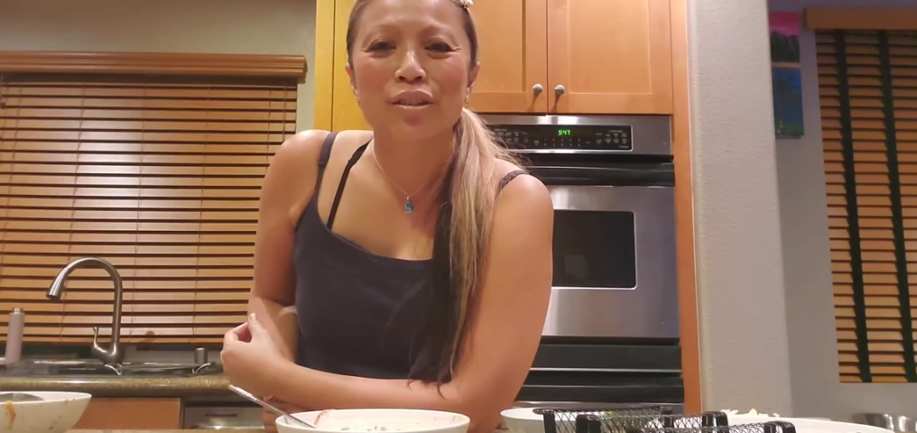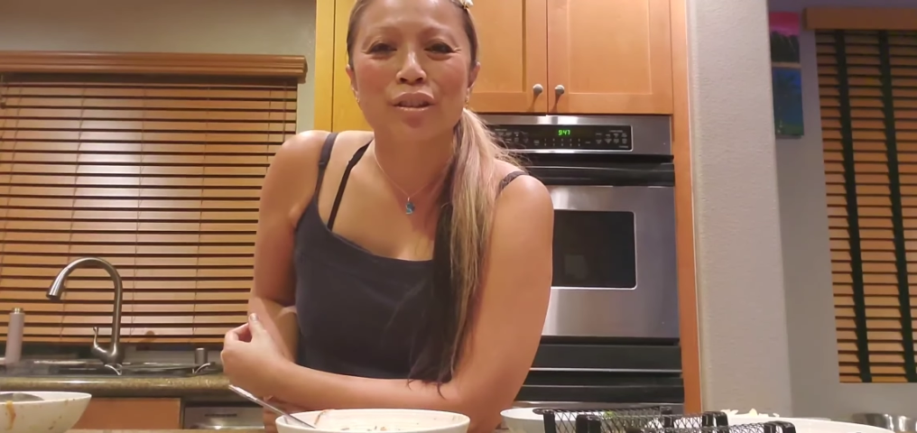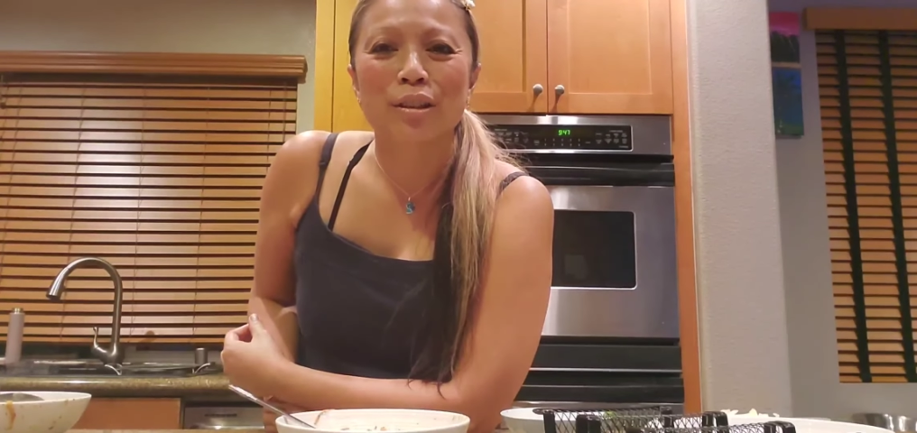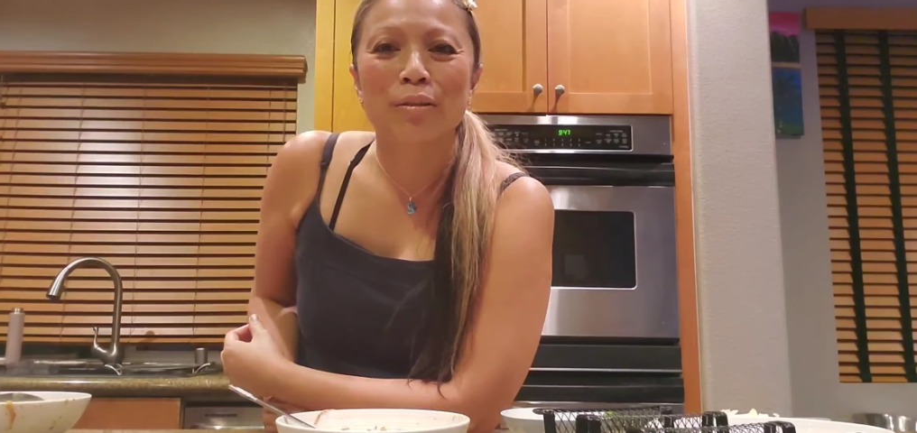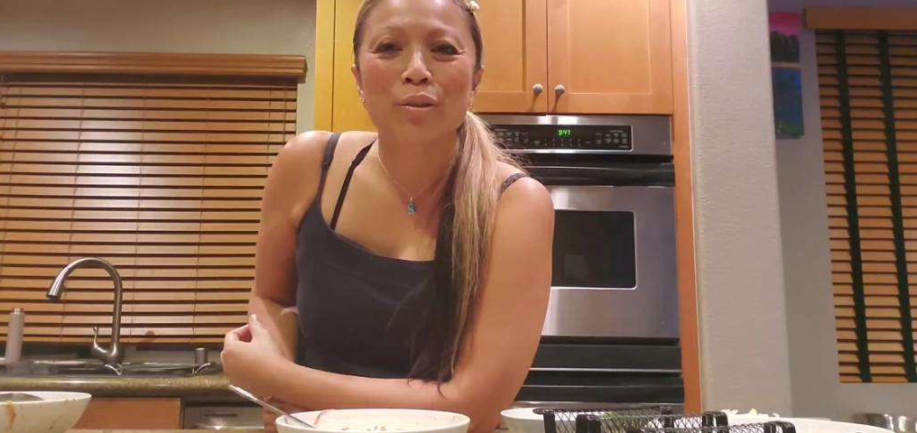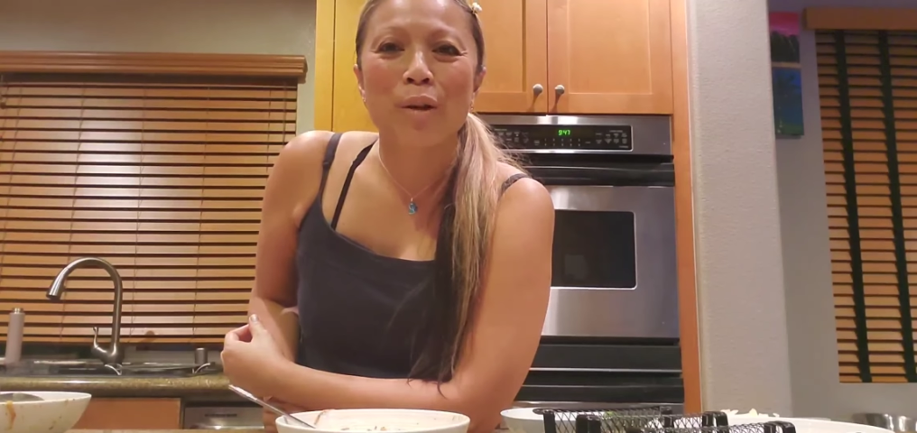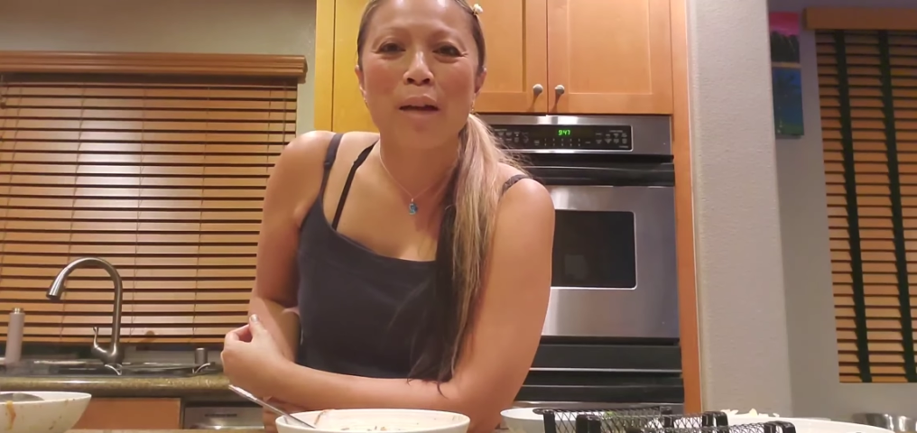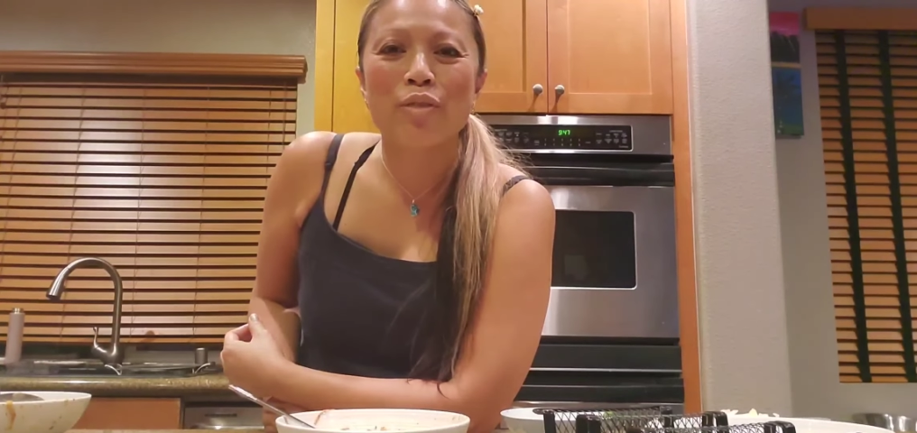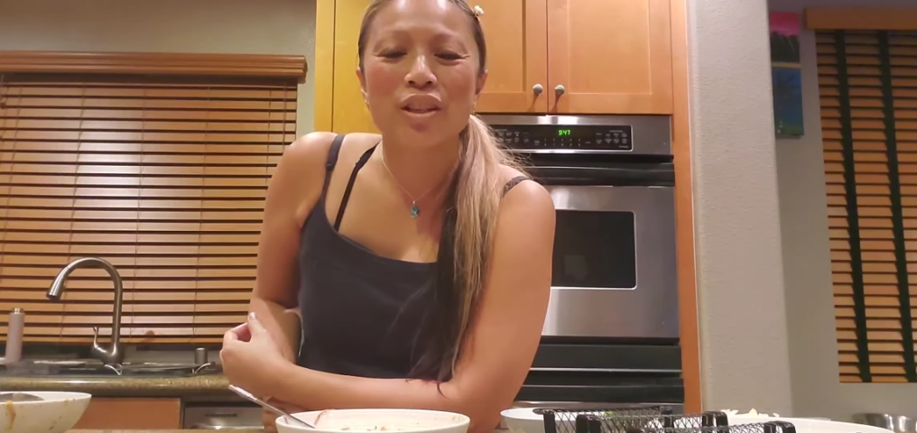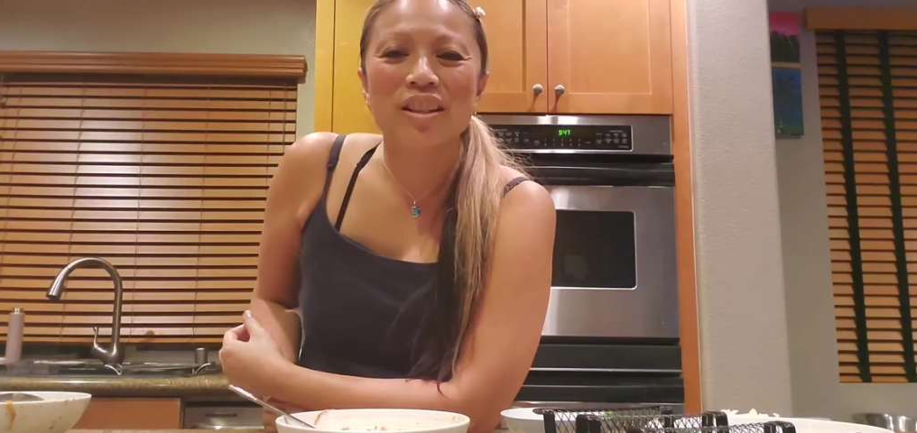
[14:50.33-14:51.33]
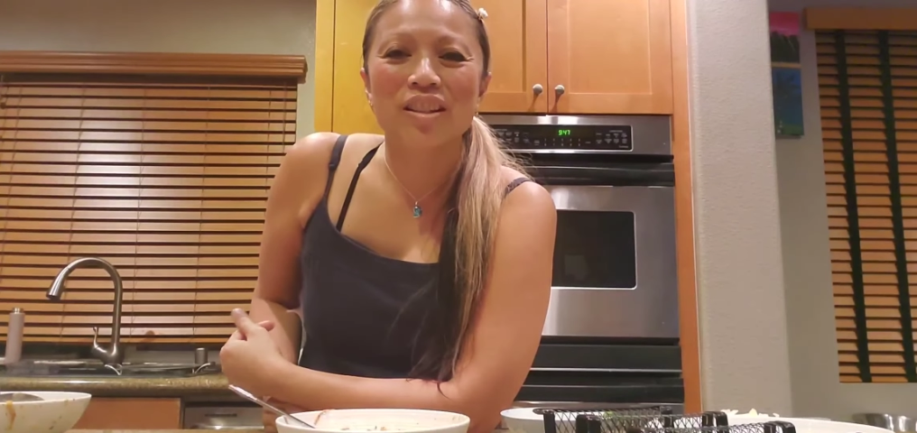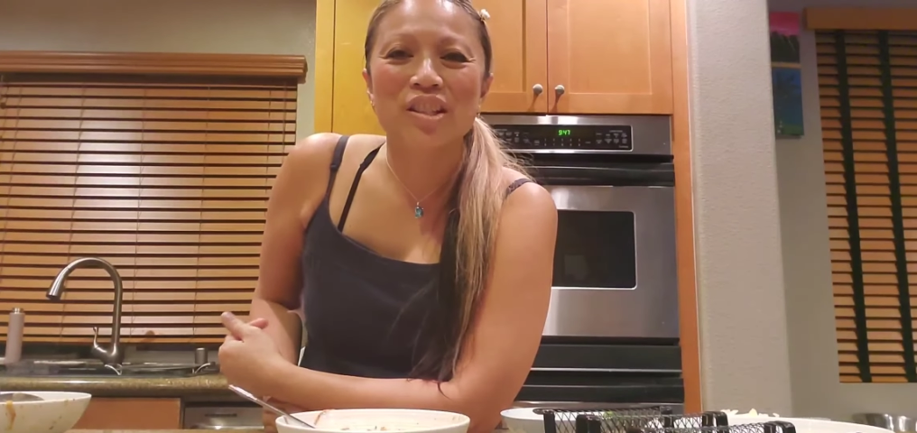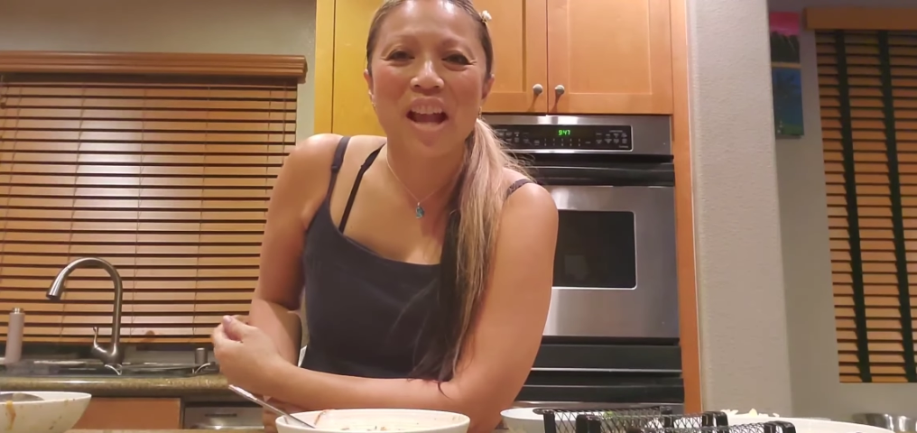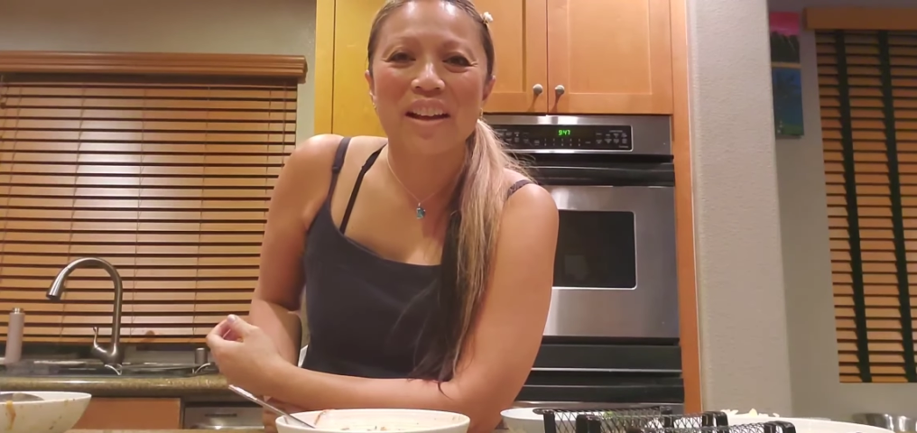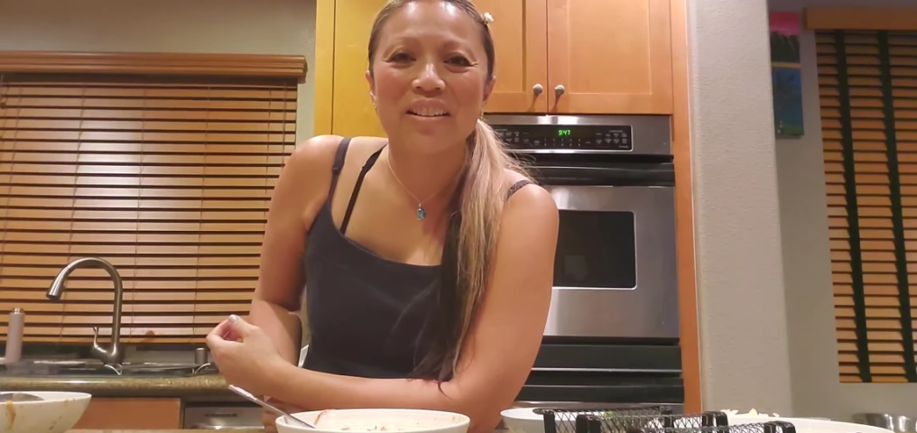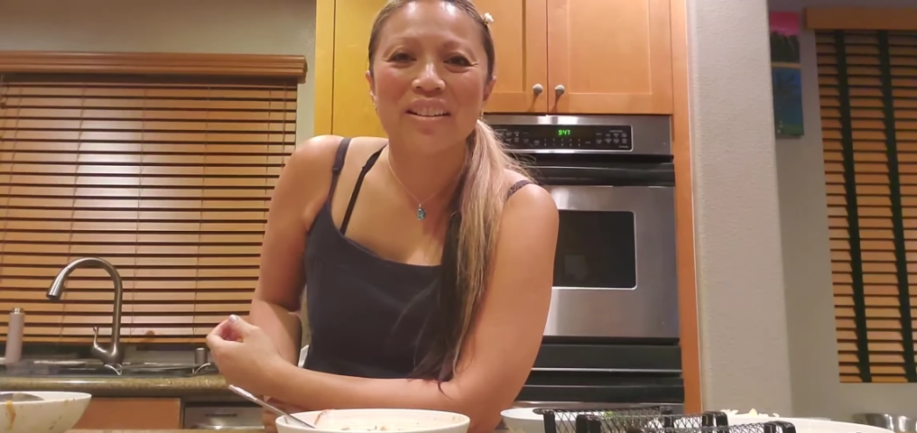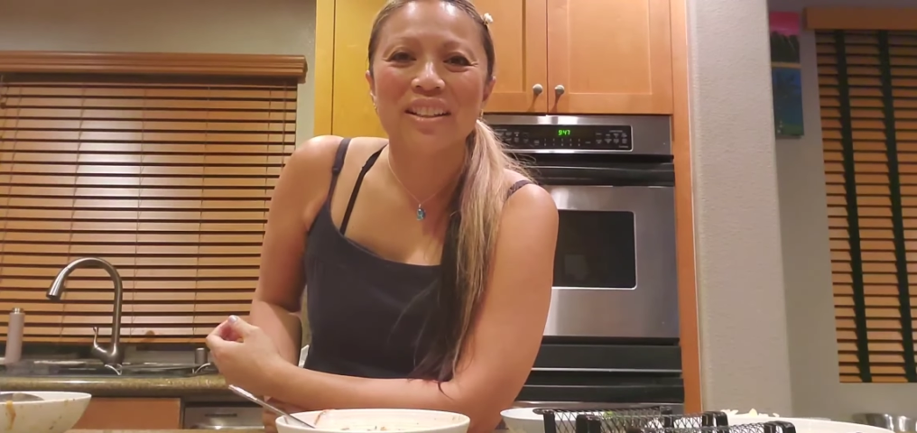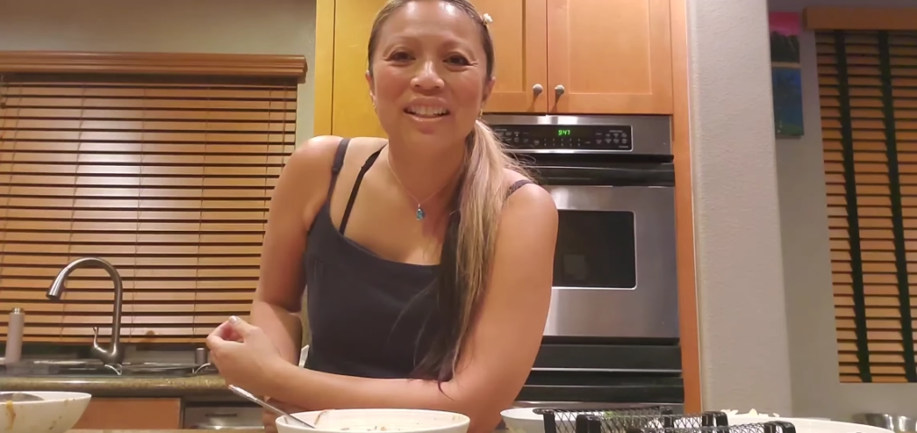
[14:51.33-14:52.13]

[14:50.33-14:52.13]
subscribe to this channel,